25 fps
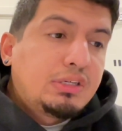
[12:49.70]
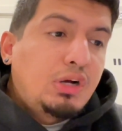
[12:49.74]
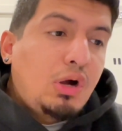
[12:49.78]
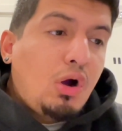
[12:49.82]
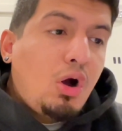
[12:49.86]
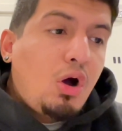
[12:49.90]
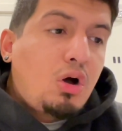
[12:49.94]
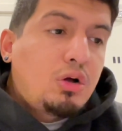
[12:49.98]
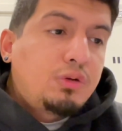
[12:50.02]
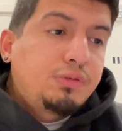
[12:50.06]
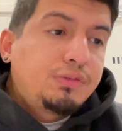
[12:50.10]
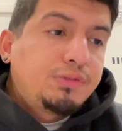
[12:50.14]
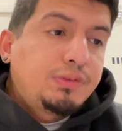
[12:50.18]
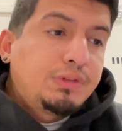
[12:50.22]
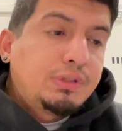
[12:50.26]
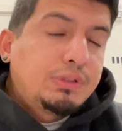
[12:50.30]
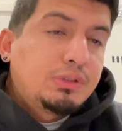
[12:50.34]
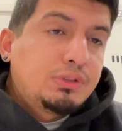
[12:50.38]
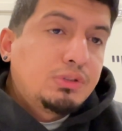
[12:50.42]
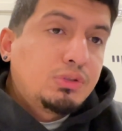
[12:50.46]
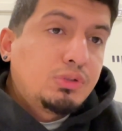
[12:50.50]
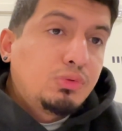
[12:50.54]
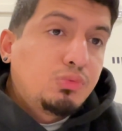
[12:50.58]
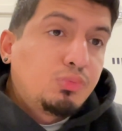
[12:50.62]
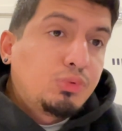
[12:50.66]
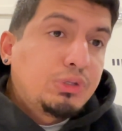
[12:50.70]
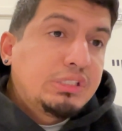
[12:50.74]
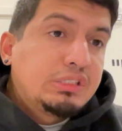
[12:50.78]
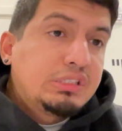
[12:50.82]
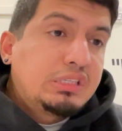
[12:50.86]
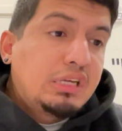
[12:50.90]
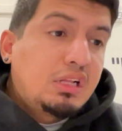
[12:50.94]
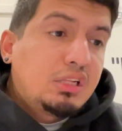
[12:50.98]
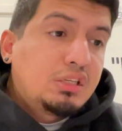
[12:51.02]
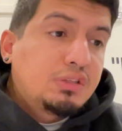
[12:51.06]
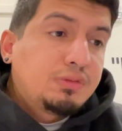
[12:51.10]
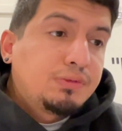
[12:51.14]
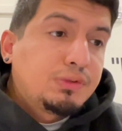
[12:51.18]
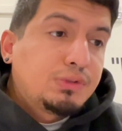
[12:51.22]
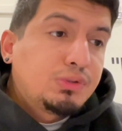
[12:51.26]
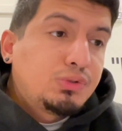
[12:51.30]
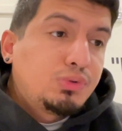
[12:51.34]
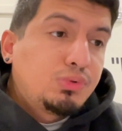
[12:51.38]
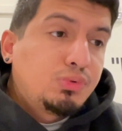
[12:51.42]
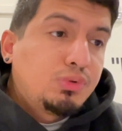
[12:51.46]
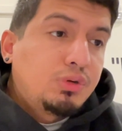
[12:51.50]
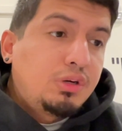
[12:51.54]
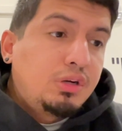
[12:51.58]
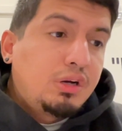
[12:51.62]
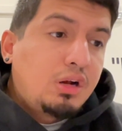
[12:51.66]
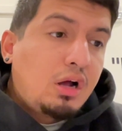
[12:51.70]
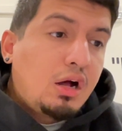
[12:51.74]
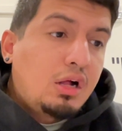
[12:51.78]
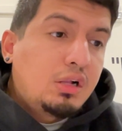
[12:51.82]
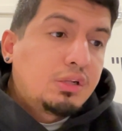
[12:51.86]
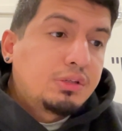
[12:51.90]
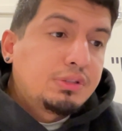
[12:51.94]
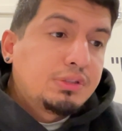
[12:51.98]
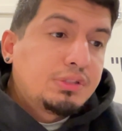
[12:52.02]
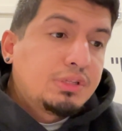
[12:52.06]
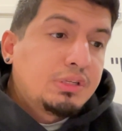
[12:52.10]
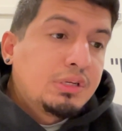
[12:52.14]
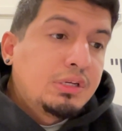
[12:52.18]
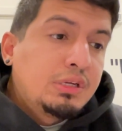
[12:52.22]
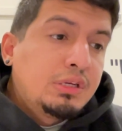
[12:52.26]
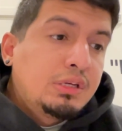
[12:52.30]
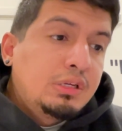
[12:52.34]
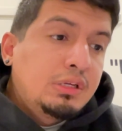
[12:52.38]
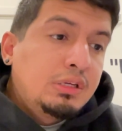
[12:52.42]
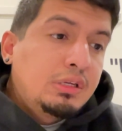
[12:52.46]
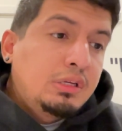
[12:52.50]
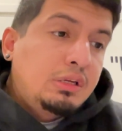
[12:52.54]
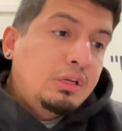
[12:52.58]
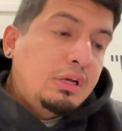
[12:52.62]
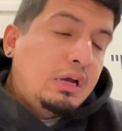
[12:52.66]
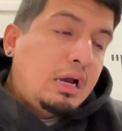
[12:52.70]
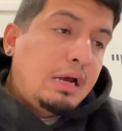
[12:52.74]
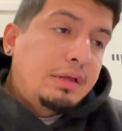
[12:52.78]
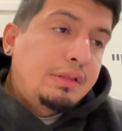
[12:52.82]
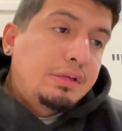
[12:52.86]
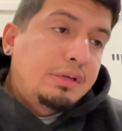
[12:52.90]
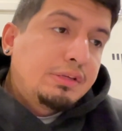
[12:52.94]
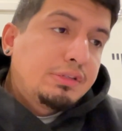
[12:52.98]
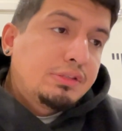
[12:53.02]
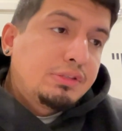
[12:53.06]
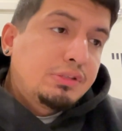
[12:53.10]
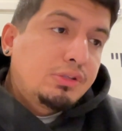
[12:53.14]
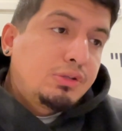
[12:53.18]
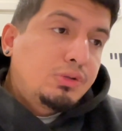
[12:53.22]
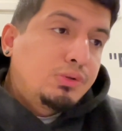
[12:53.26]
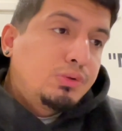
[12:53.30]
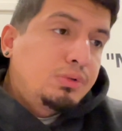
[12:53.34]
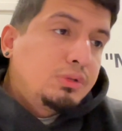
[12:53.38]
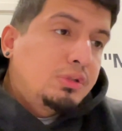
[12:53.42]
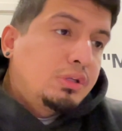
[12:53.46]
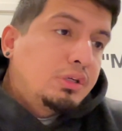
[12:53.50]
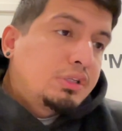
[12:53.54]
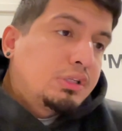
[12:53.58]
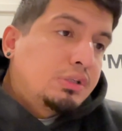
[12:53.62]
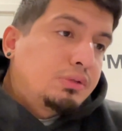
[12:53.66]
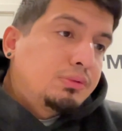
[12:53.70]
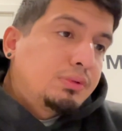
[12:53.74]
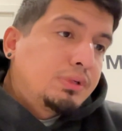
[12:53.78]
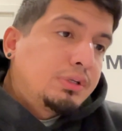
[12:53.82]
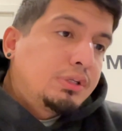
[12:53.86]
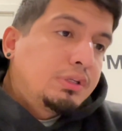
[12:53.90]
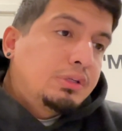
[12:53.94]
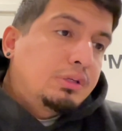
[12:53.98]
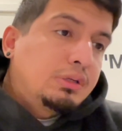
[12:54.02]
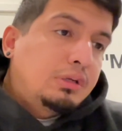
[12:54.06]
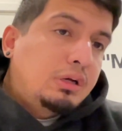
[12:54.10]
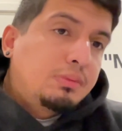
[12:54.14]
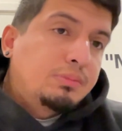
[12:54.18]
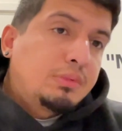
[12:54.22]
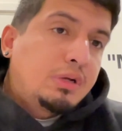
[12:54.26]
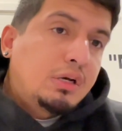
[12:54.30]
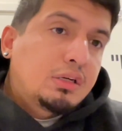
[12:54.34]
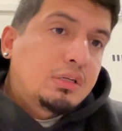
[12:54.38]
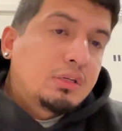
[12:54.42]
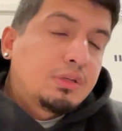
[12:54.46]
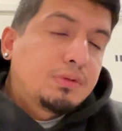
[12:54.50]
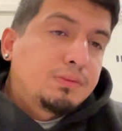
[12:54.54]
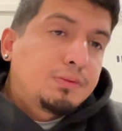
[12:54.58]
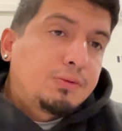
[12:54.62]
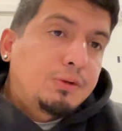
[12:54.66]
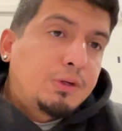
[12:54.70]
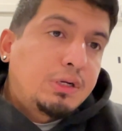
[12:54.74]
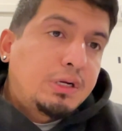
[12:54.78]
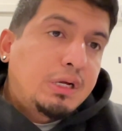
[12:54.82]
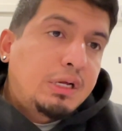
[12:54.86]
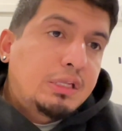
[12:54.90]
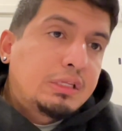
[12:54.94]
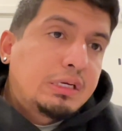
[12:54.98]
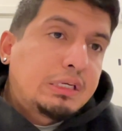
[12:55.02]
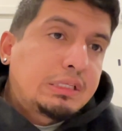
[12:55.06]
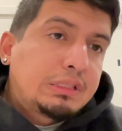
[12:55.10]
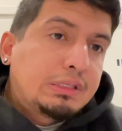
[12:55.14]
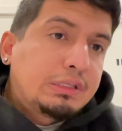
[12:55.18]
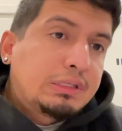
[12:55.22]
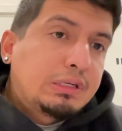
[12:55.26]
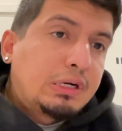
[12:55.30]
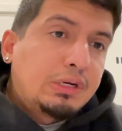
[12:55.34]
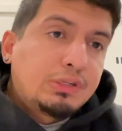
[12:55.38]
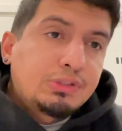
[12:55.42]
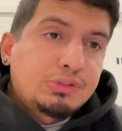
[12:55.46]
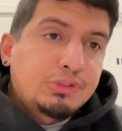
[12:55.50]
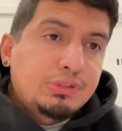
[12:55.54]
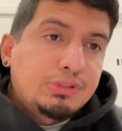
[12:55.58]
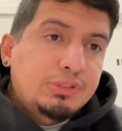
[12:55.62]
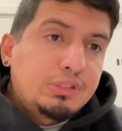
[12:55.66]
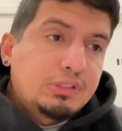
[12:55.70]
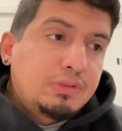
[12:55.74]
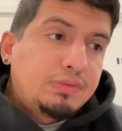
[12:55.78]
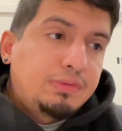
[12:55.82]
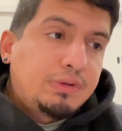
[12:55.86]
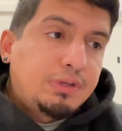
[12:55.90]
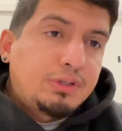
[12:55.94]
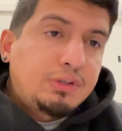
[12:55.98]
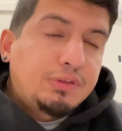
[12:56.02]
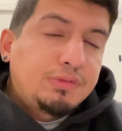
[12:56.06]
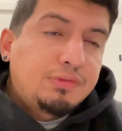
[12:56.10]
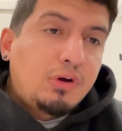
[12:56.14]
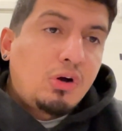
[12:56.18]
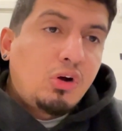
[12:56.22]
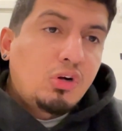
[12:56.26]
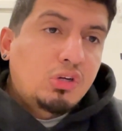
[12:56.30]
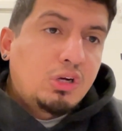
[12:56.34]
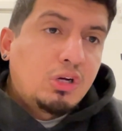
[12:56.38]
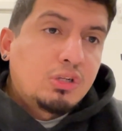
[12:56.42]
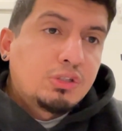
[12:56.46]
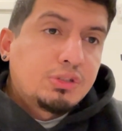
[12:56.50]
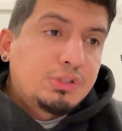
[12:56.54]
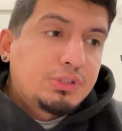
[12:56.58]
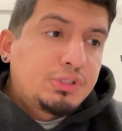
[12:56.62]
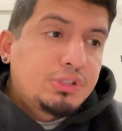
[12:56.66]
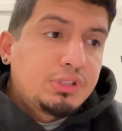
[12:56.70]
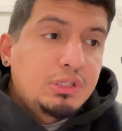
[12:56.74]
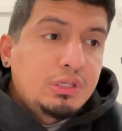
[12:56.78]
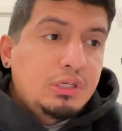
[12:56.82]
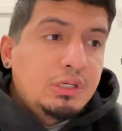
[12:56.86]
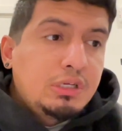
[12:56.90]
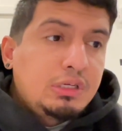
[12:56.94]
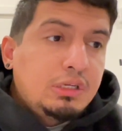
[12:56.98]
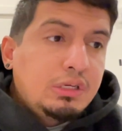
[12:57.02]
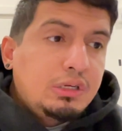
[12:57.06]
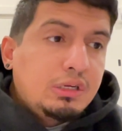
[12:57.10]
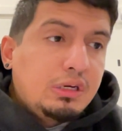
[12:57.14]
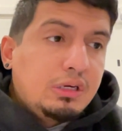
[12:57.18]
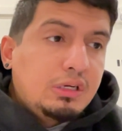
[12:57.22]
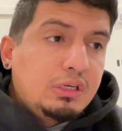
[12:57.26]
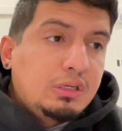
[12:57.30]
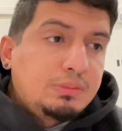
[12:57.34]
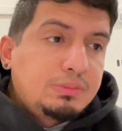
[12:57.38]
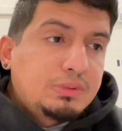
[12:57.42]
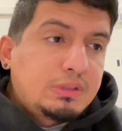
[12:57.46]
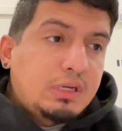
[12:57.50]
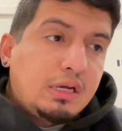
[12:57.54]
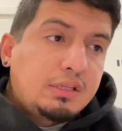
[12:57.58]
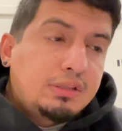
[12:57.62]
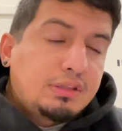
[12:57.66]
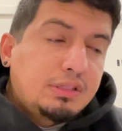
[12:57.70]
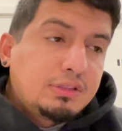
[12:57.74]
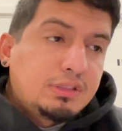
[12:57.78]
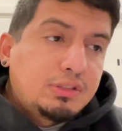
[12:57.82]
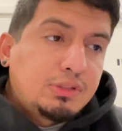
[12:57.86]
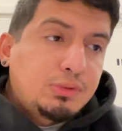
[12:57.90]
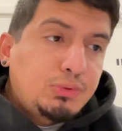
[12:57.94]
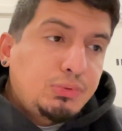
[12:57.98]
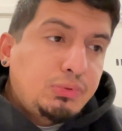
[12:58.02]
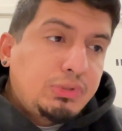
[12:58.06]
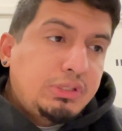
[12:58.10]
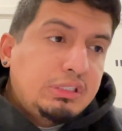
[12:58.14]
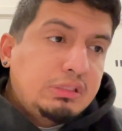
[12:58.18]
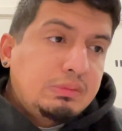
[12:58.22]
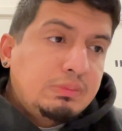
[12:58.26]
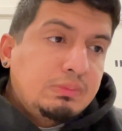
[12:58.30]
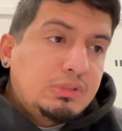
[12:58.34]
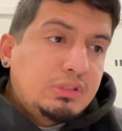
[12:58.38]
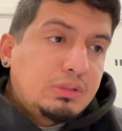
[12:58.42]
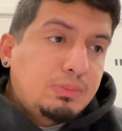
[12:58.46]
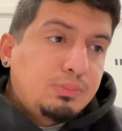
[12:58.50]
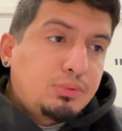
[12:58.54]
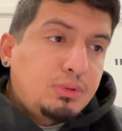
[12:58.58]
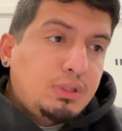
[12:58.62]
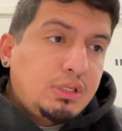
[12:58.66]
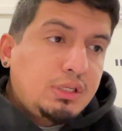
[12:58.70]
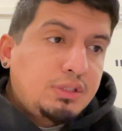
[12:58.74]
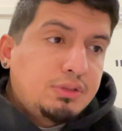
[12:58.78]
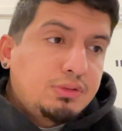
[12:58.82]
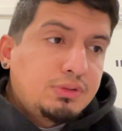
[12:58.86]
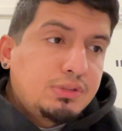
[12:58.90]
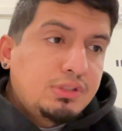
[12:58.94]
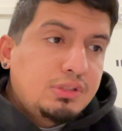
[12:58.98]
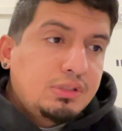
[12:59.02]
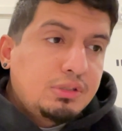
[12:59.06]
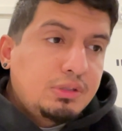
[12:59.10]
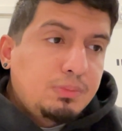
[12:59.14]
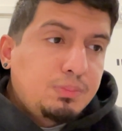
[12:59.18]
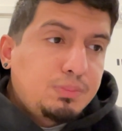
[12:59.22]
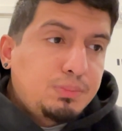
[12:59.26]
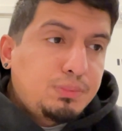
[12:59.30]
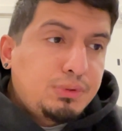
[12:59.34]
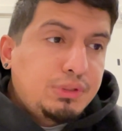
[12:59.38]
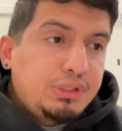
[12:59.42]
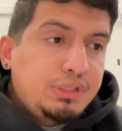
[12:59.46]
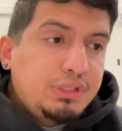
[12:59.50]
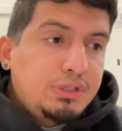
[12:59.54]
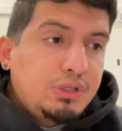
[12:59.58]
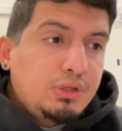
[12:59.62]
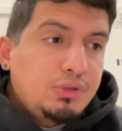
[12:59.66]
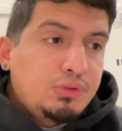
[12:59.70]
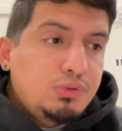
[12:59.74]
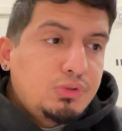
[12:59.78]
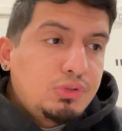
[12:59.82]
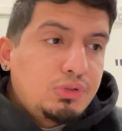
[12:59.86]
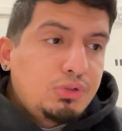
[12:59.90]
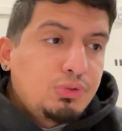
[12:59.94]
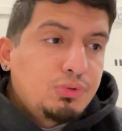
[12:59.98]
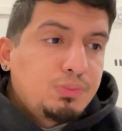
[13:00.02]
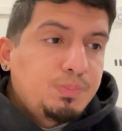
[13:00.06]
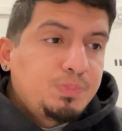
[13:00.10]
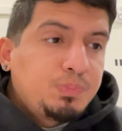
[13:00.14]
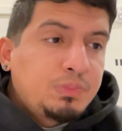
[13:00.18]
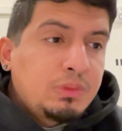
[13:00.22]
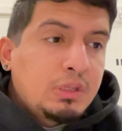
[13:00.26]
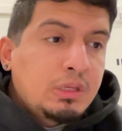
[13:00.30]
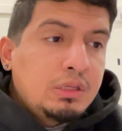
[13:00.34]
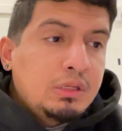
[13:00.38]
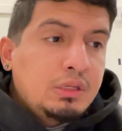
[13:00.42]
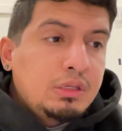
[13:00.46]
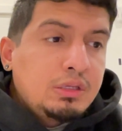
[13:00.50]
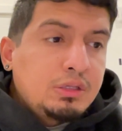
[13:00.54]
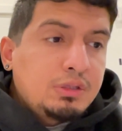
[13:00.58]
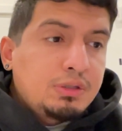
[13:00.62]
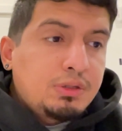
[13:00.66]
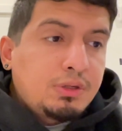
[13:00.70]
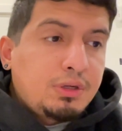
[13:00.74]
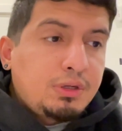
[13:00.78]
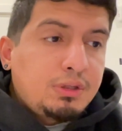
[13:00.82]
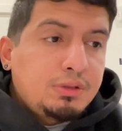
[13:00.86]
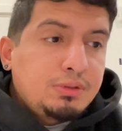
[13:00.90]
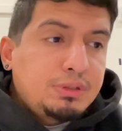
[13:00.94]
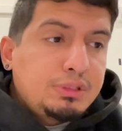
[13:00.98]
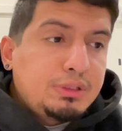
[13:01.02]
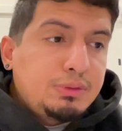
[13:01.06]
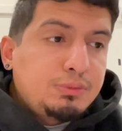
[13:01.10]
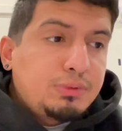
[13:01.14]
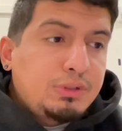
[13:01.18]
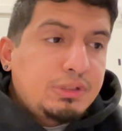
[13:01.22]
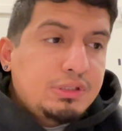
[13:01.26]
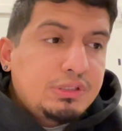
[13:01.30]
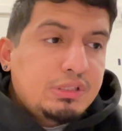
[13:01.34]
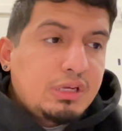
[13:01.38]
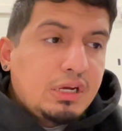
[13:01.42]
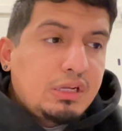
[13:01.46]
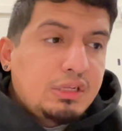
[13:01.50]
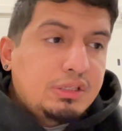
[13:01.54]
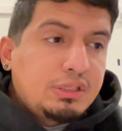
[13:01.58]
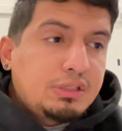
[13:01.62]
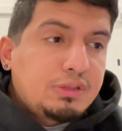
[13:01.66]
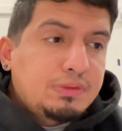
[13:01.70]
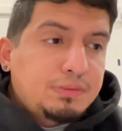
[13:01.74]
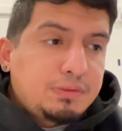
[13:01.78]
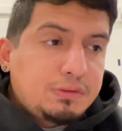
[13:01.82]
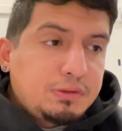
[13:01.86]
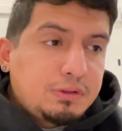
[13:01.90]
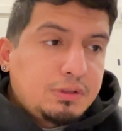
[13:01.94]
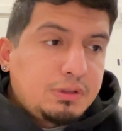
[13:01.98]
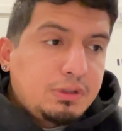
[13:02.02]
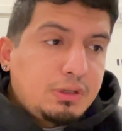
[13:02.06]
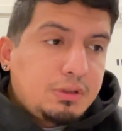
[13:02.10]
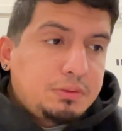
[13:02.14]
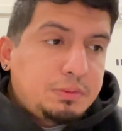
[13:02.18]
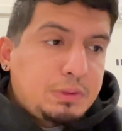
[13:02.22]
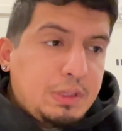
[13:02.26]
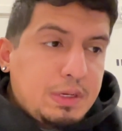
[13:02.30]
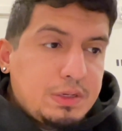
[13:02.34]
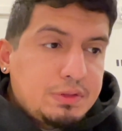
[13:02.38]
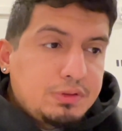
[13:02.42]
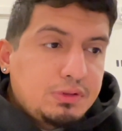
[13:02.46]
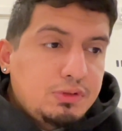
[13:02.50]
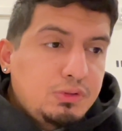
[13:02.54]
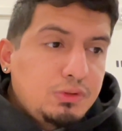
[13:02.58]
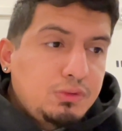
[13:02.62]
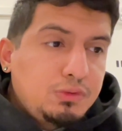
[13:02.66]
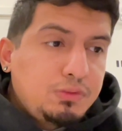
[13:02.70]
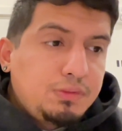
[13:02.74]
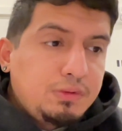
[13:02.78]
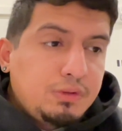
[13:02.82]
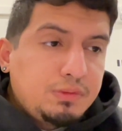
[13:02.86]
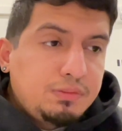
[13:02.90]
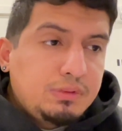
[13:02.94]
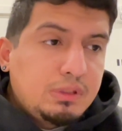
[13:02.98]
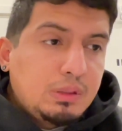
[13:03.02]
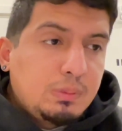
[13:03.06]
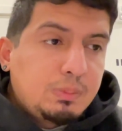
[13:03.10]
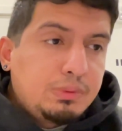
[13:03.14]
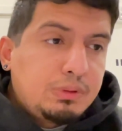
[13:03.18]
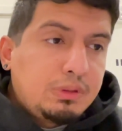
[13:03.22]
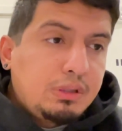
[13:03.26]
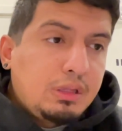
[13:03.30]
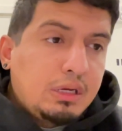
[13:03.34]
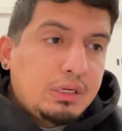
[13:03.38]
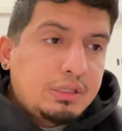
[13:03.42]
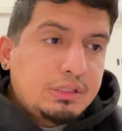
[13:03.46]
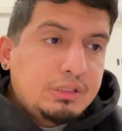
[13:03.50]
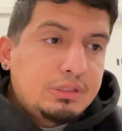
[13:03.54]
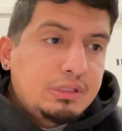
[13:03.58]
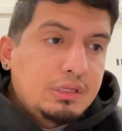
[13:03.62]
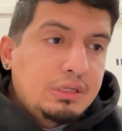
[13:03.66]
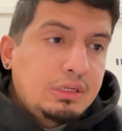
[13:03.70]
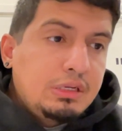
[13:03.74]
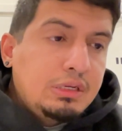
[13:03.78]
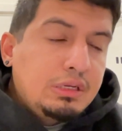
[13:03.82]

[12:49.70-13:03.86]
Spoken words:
Golf, retailing for $200. I think this is a cool looking one. I'm not going to front. I like the colors. It's very fall colors. It's got the creams, the browns, pretty go too. Currently reselling for around $250 plus.